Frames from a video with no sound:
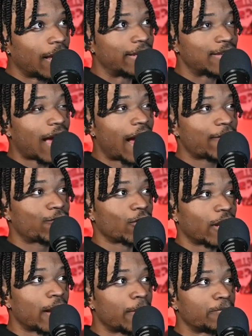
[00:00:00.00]
Excited for
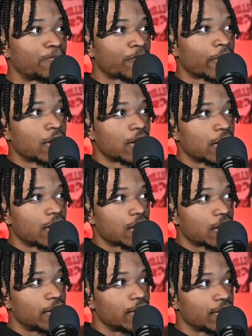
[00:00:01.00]
him
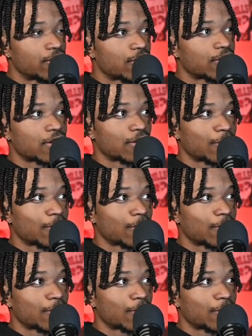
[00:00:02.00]
because